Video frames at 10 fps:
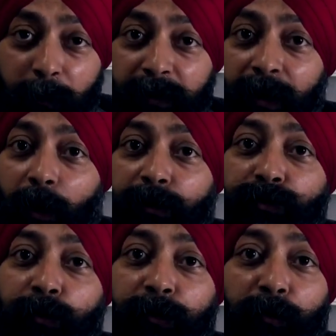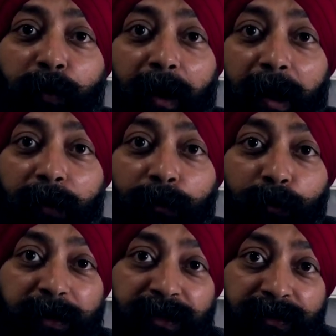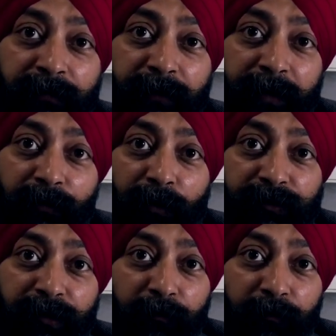but they also, you know, rely on to assistive technology